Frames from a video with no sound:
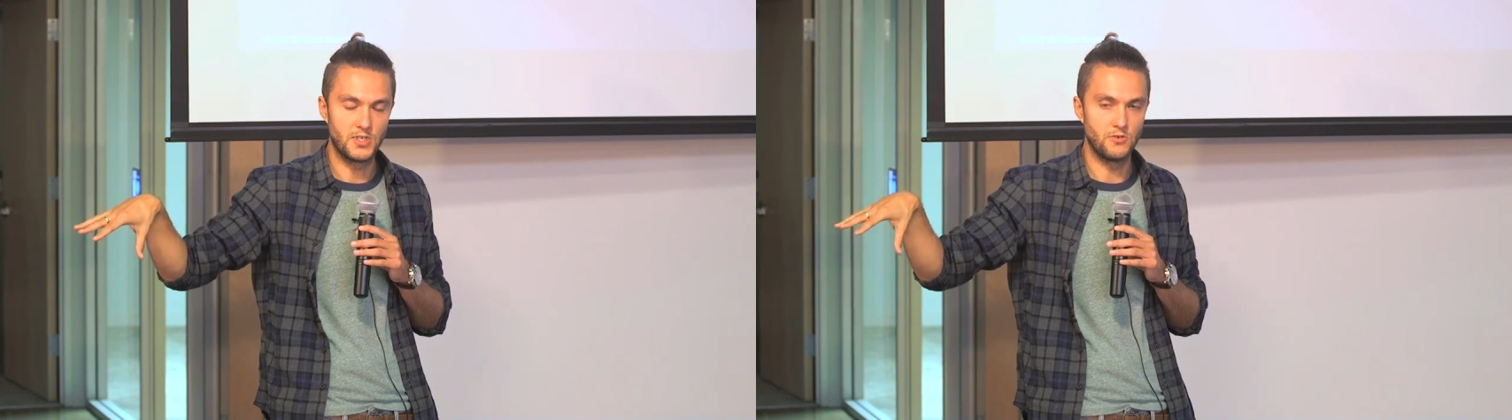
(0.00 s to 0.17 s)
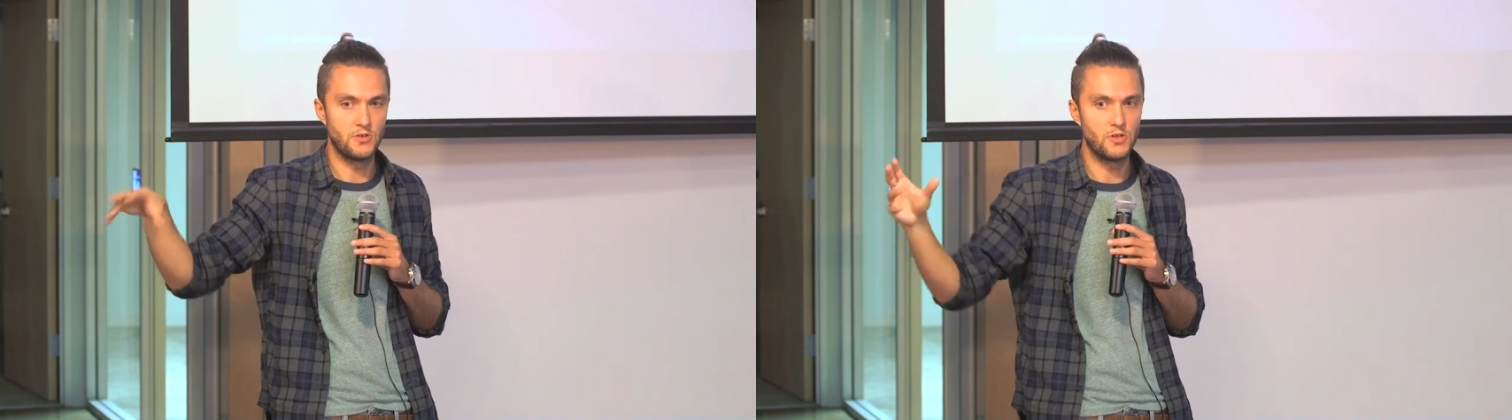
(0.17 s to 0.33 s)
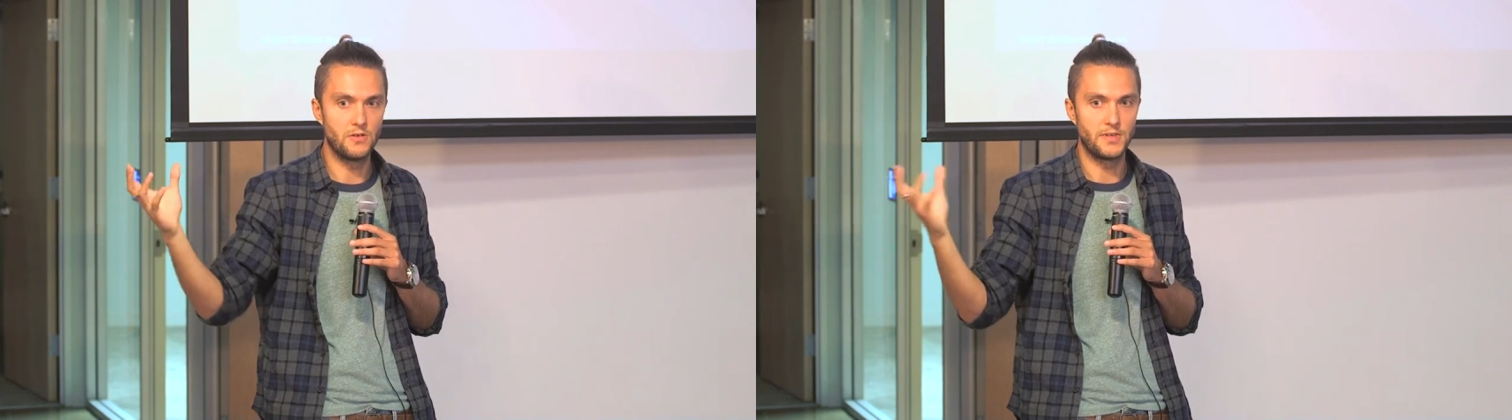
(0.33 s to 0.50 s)
So
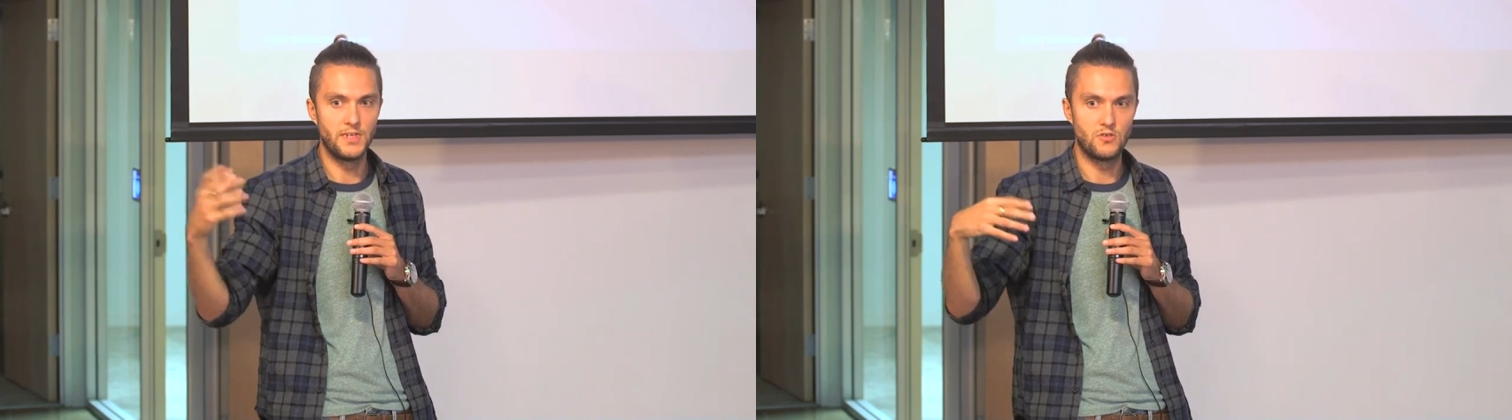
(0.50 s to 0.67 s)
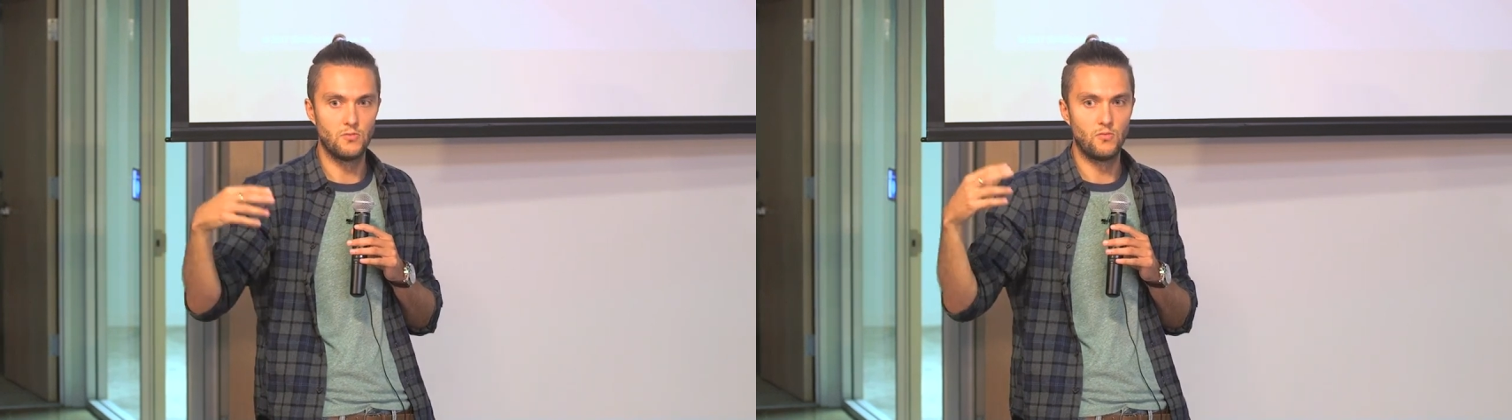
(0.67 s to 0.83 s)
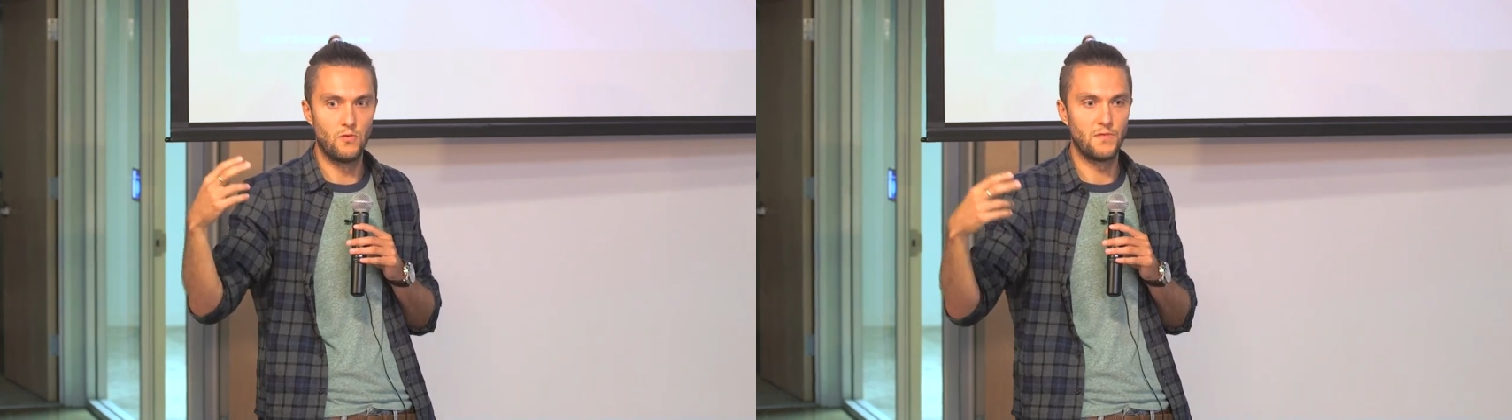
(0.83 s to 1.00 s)
you don't need
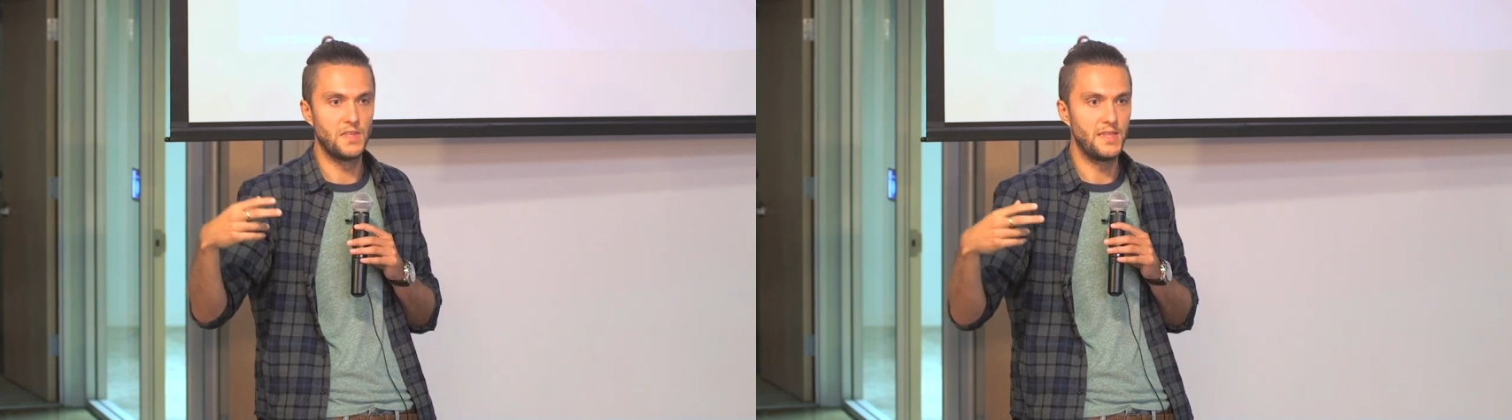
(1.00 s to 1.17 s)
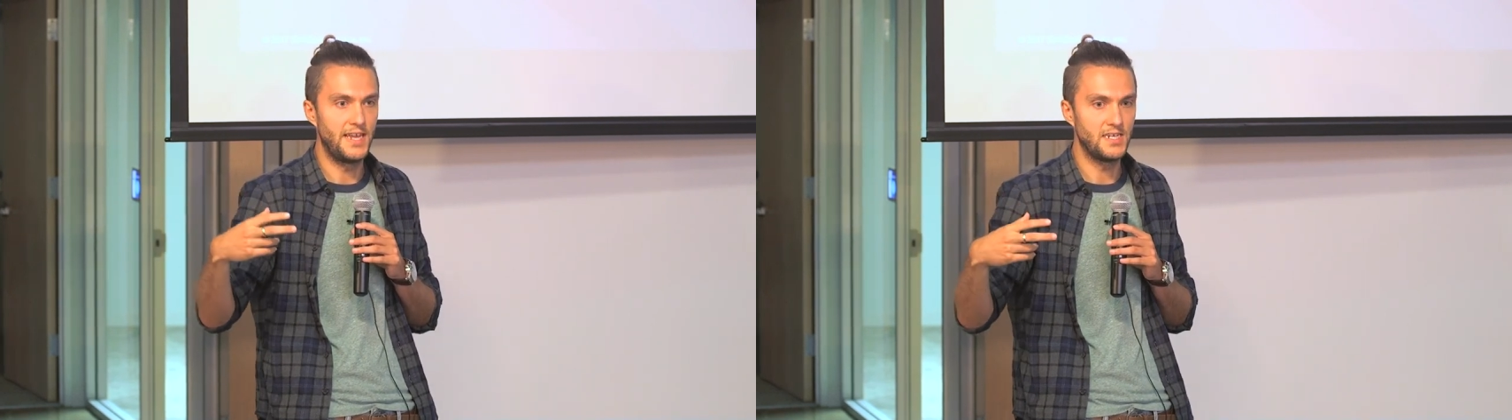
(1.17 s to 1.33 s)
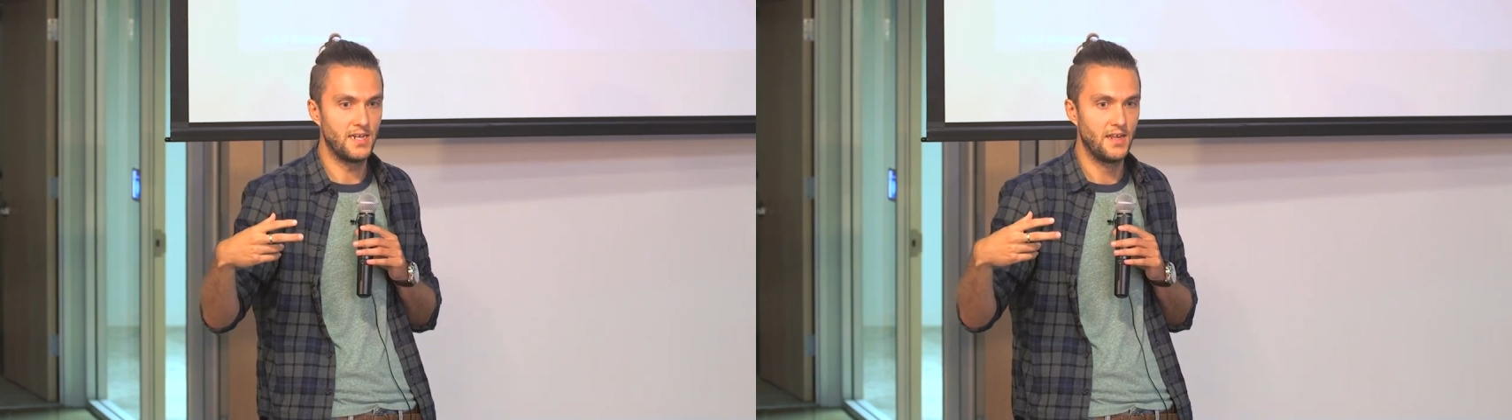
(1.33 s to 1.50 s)
to move the
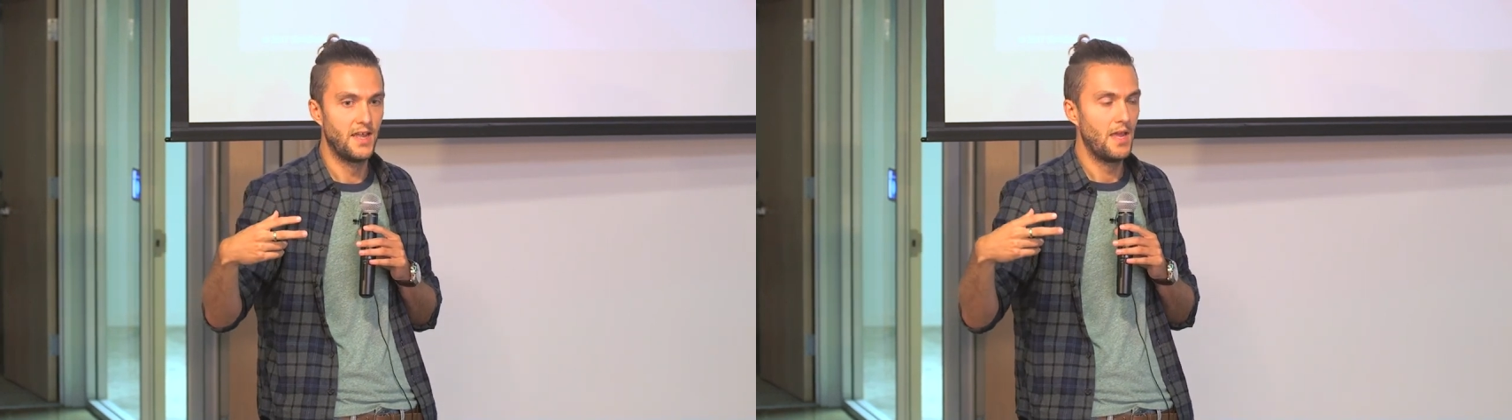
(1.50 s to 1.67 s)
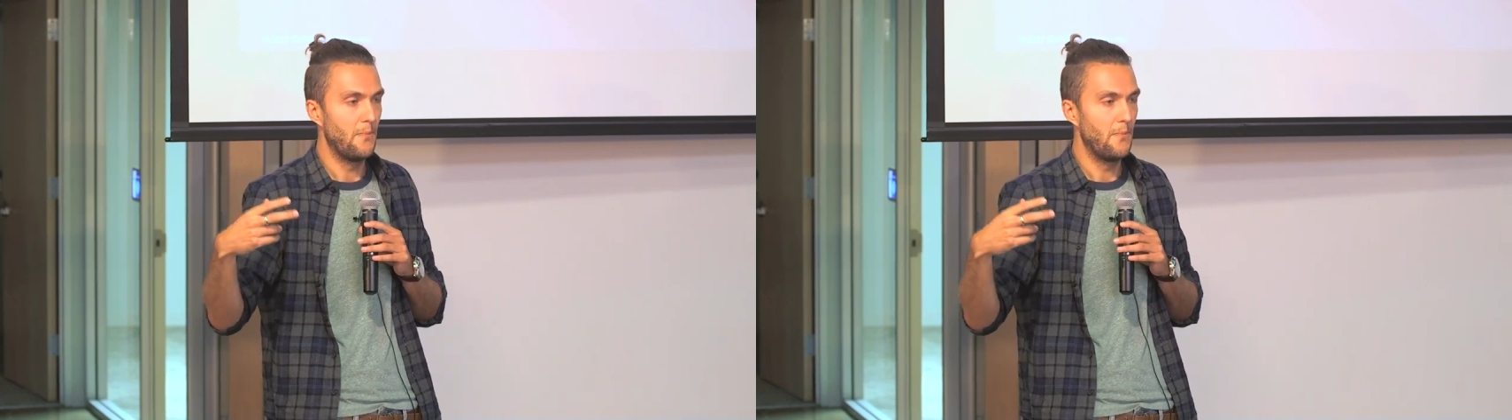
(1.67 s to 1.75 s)
data